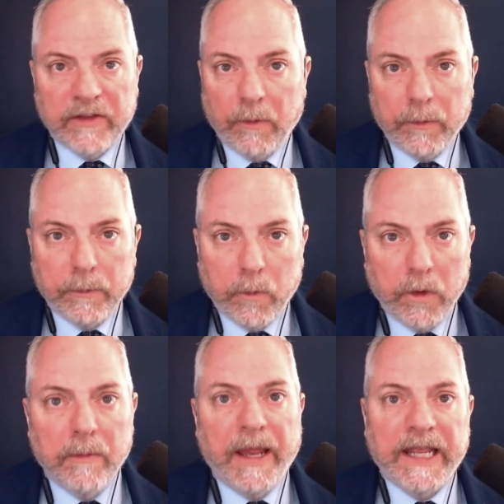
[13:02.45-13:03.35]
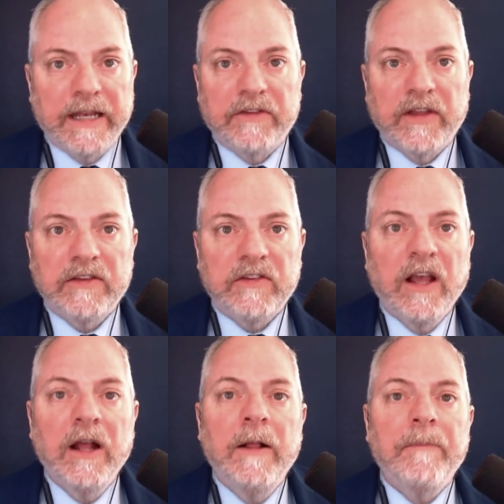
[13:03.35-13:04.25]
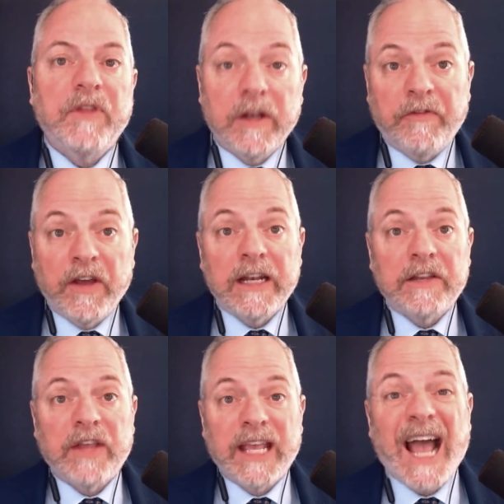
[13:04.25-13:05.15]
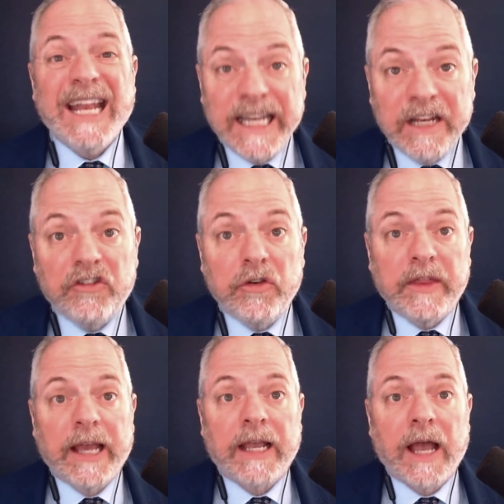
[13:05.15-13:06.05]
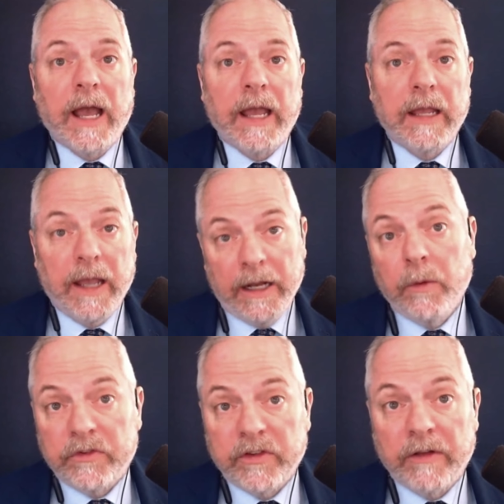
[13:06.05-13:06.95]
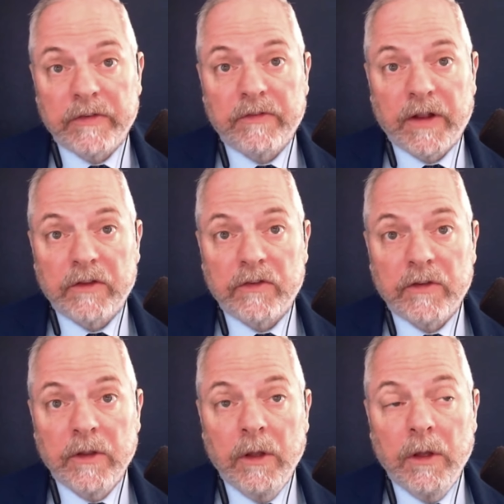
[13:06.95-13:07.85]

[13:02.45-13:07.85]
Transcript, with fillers: That wouldn't make any sense. The defendant is saying I did shoot that guy and it was self-defense.